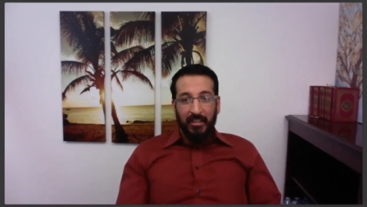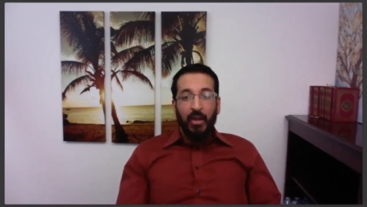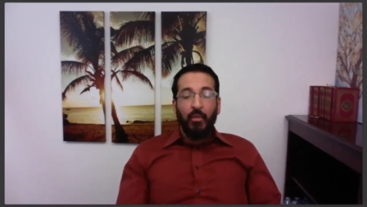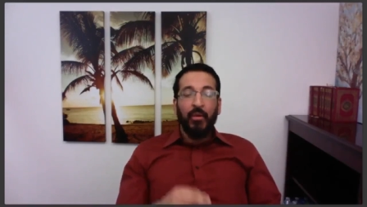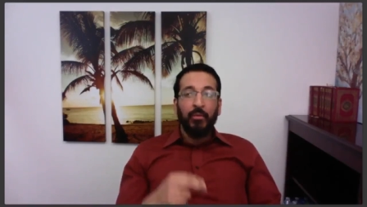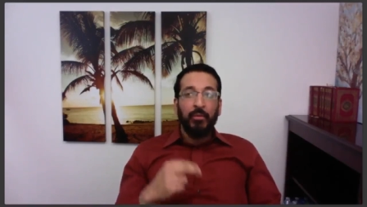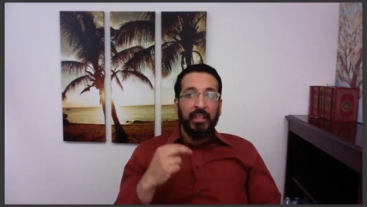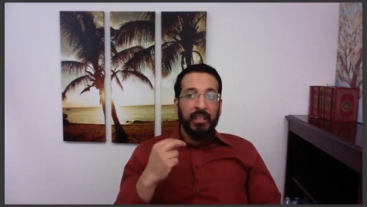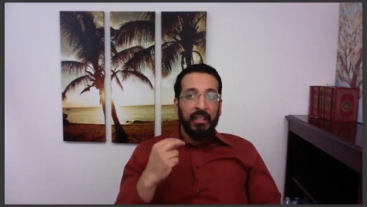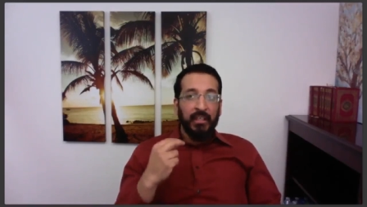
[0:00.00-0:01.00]
when
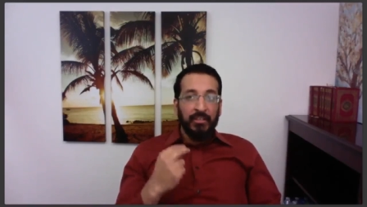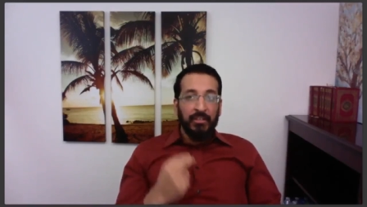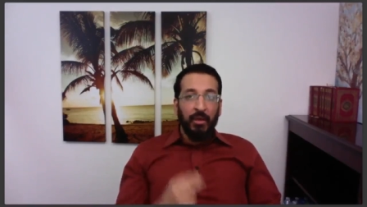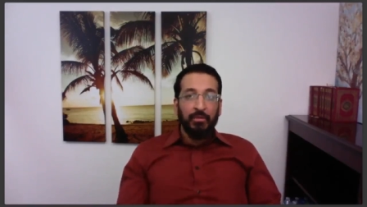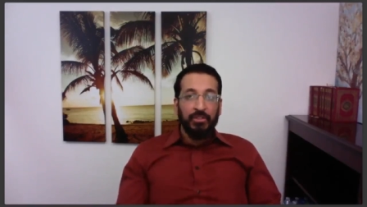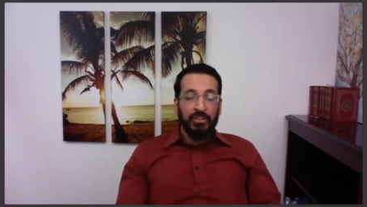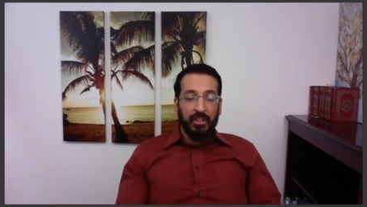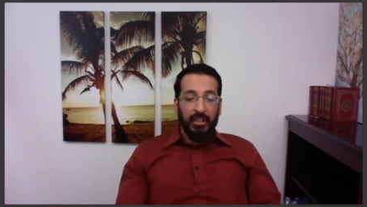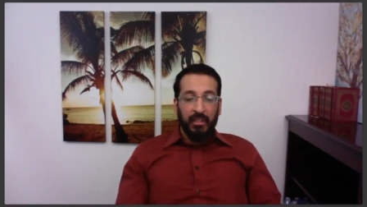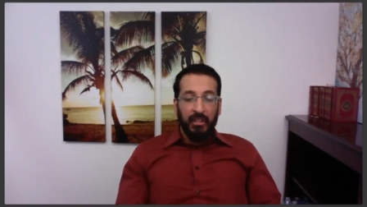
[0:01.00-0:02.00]
we don't,
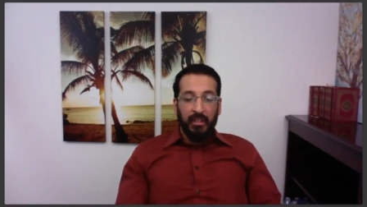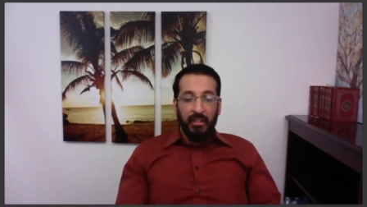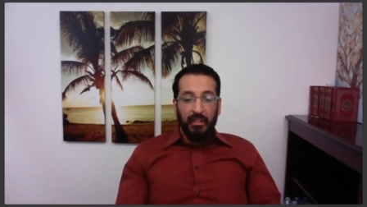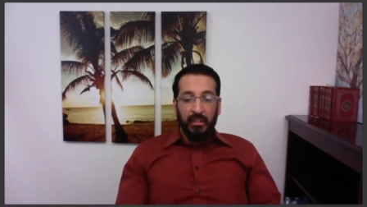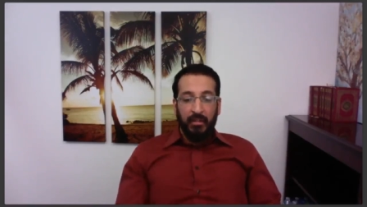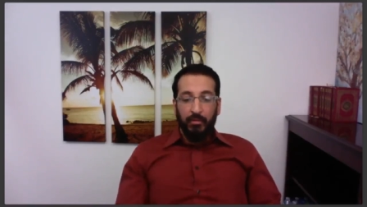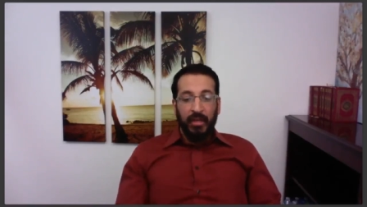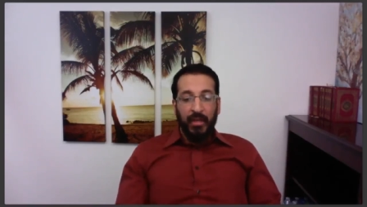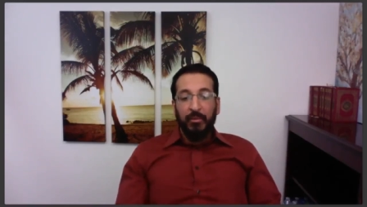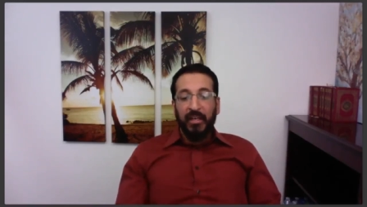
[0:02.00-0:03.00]

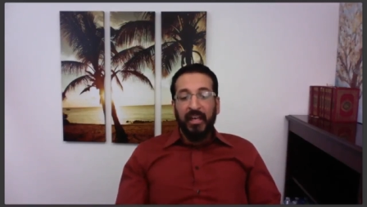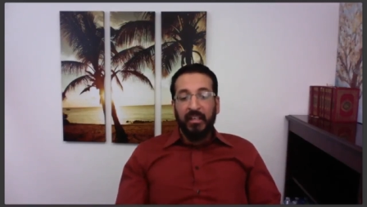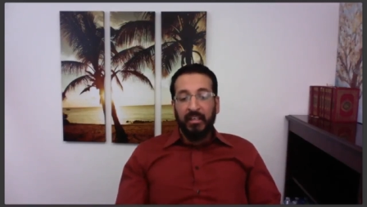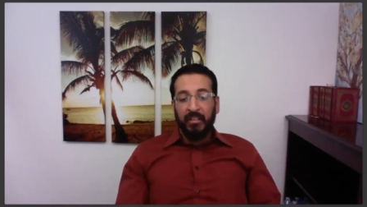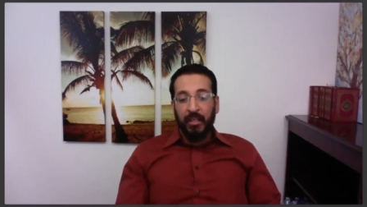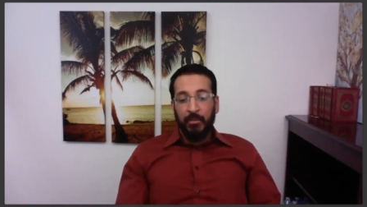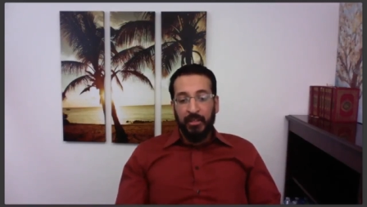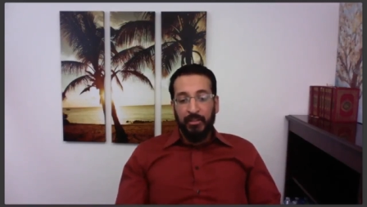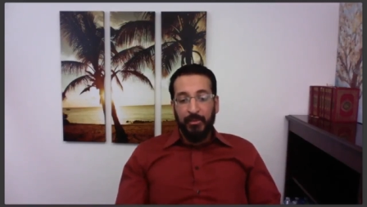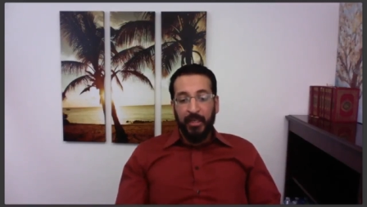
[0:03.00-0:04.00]
we're not getting along with
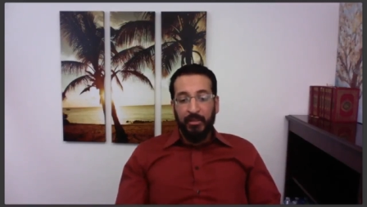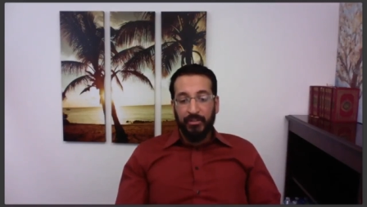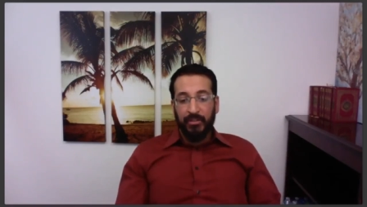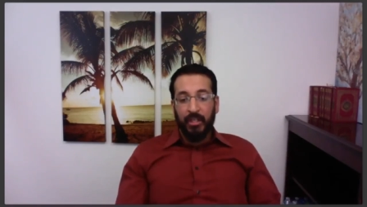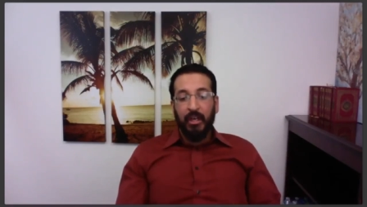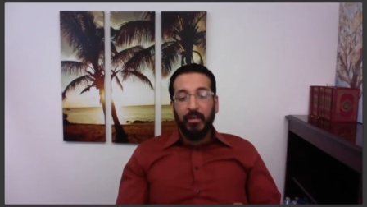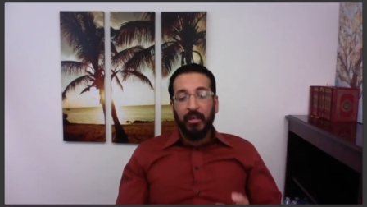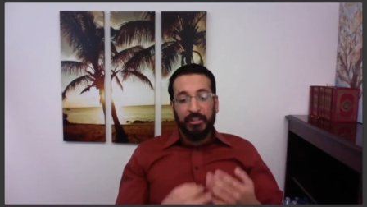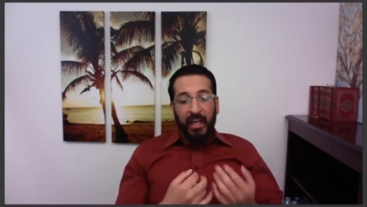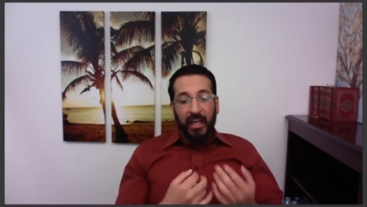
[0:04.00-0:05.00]
our spouse or
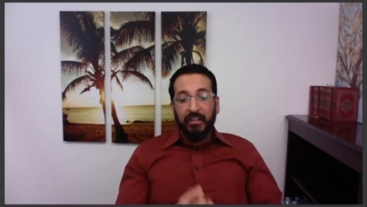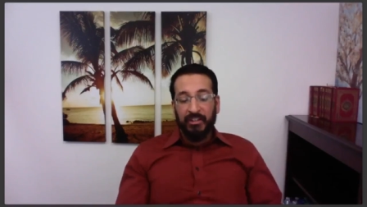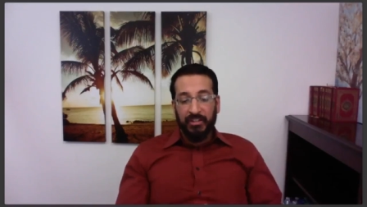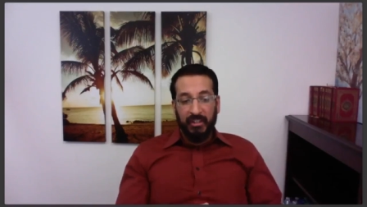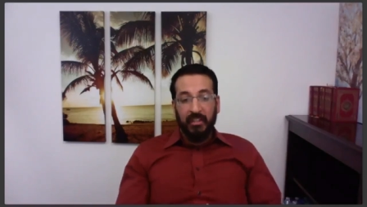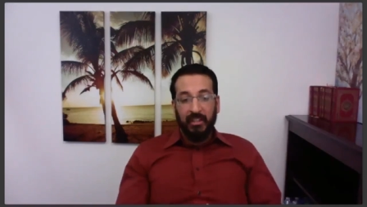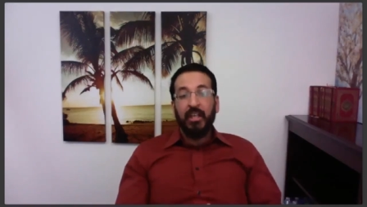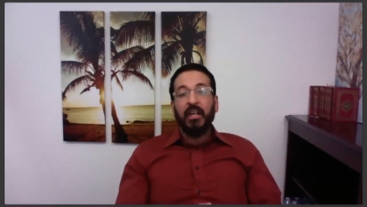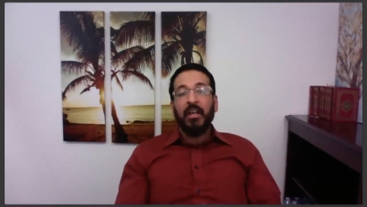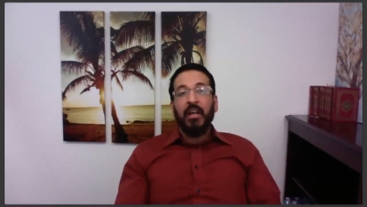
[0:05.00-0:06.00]
our child is sick.
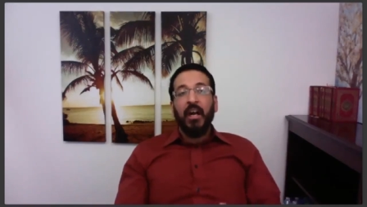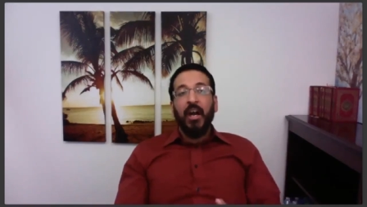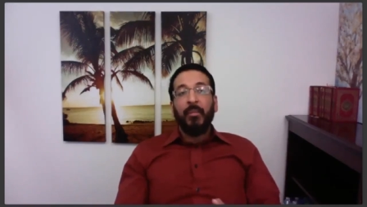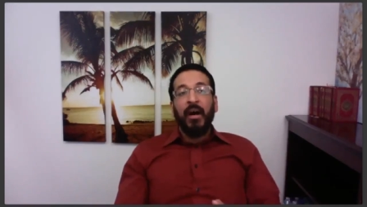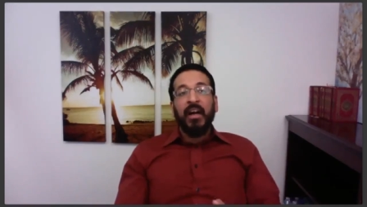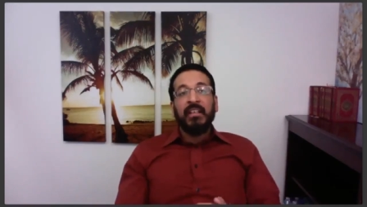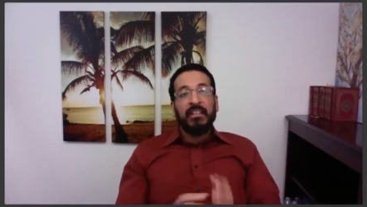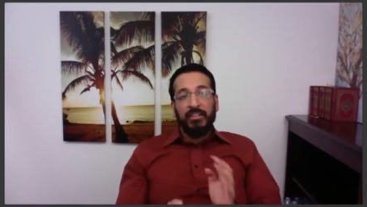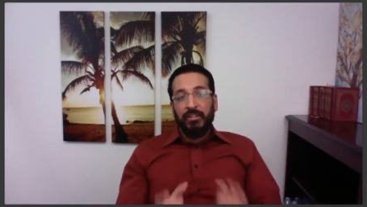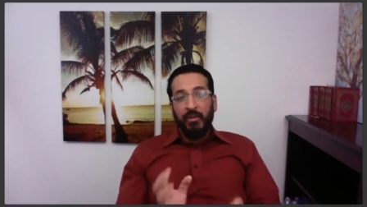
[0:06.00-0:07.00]
Our body
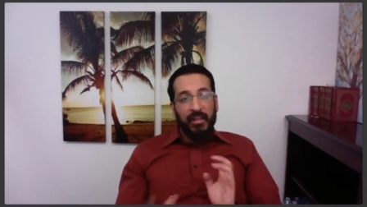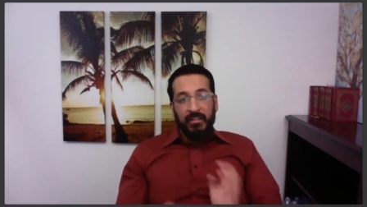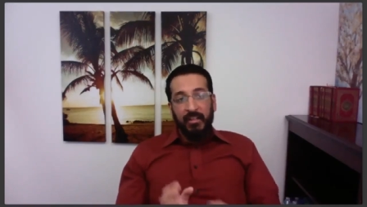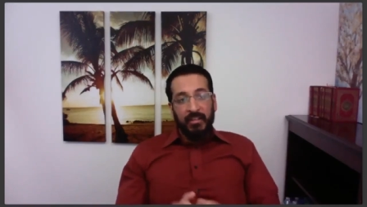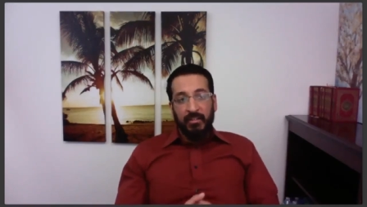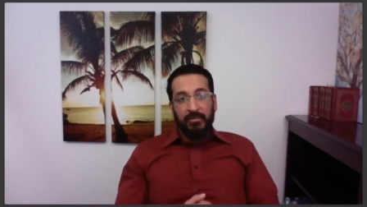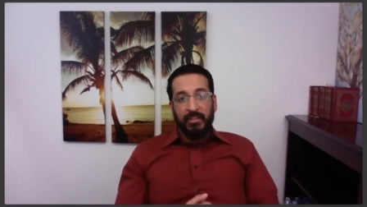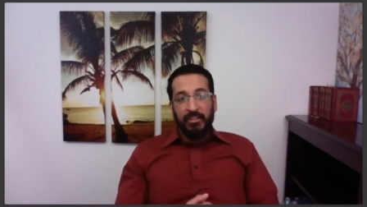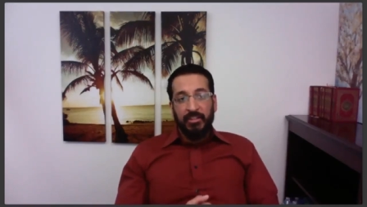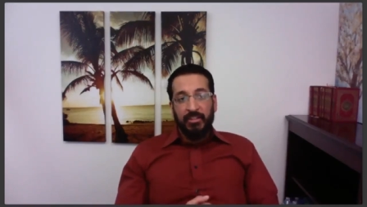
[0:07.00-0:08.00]
doesn't know how to tell the
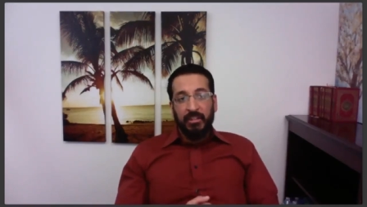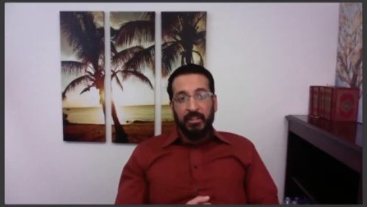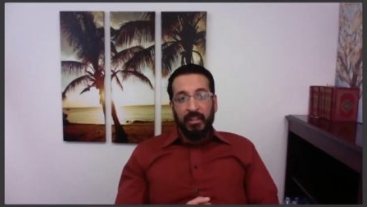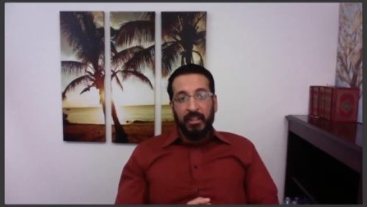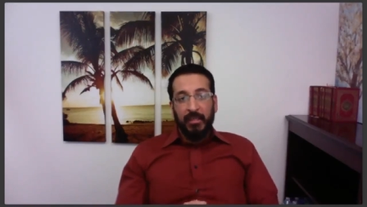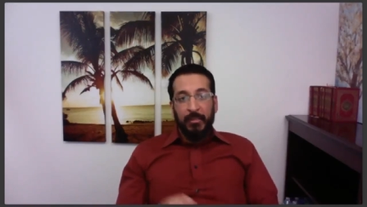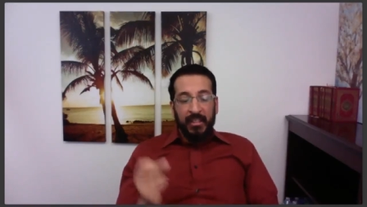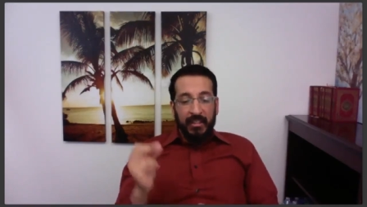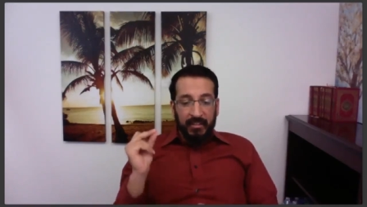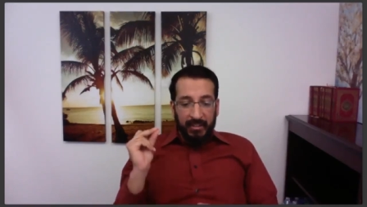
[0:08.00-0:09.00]
difference.
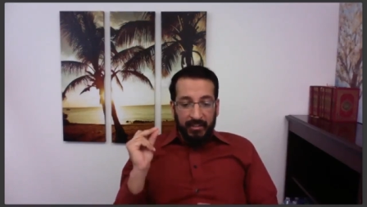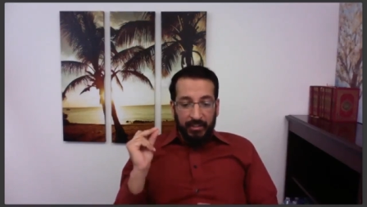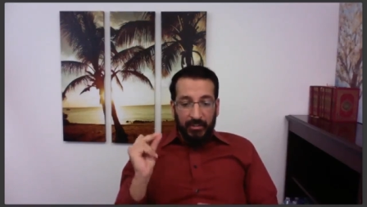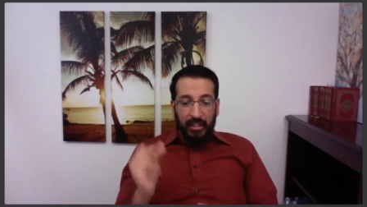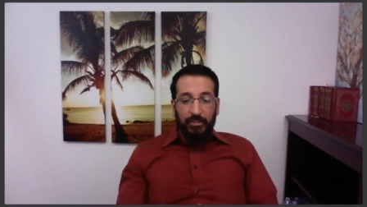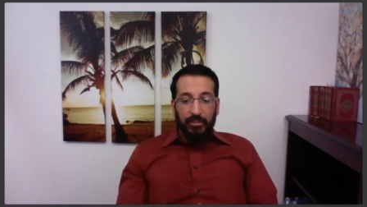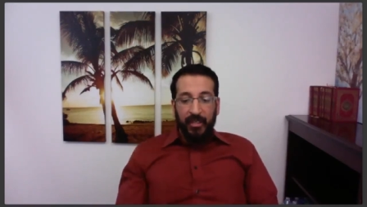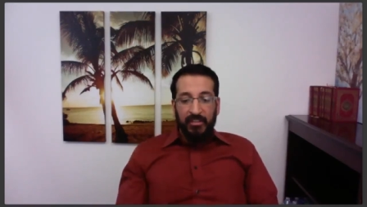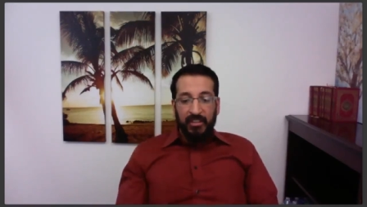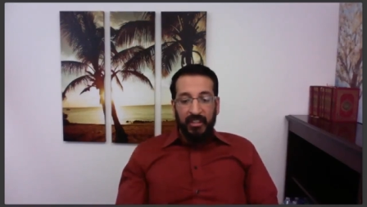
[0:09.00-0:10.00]
Immediately, the stress
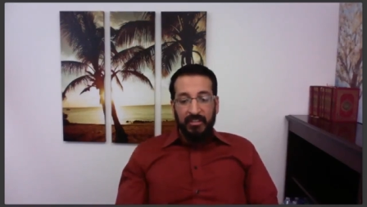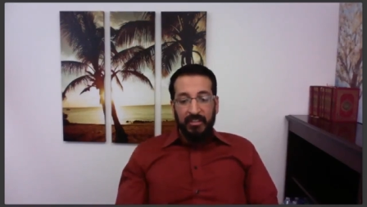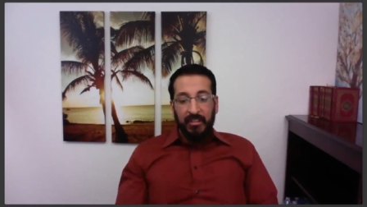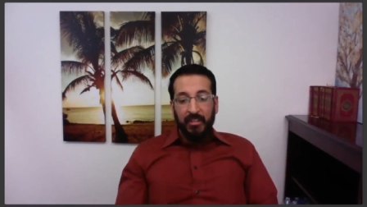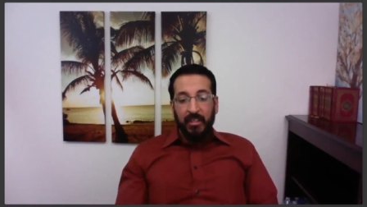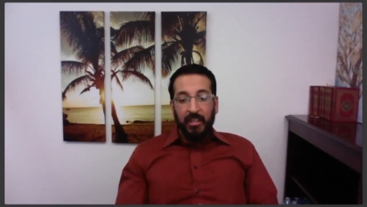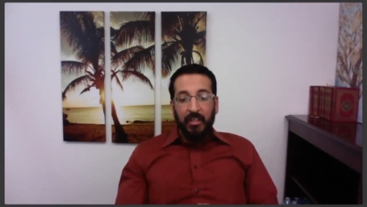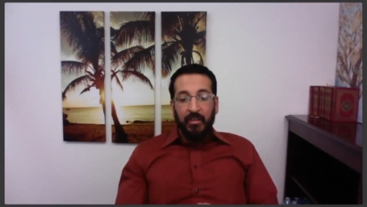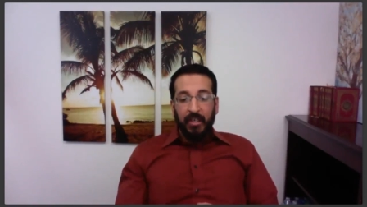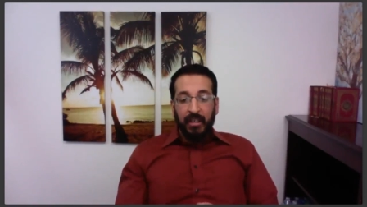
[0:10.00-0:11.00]
response kicks in,
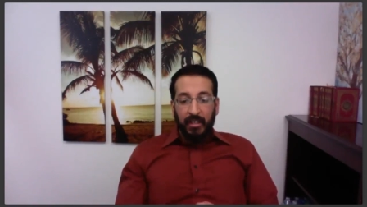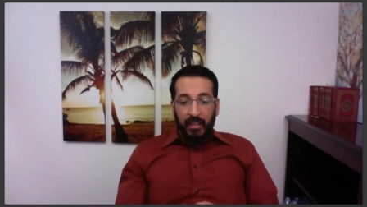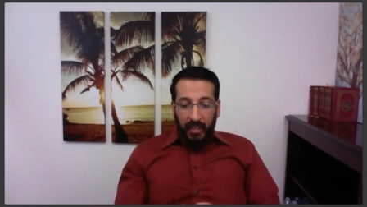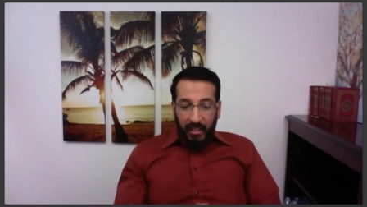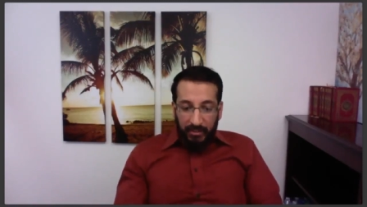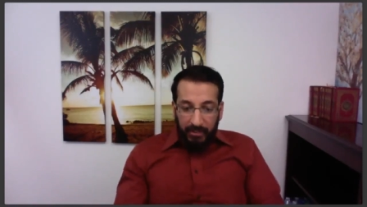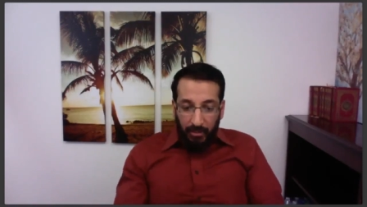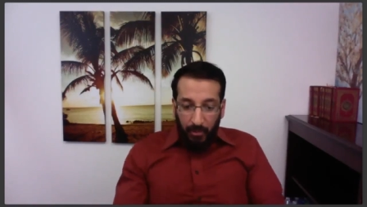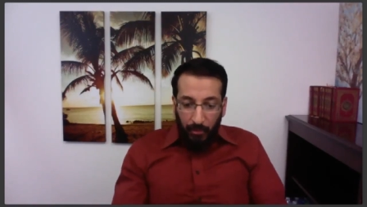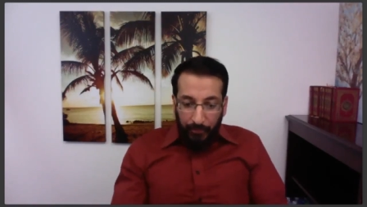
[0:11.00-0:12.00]
right? And
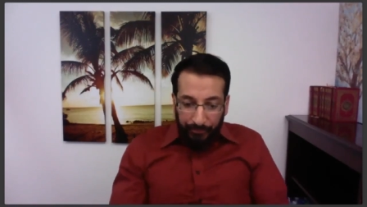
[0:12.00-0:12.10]
so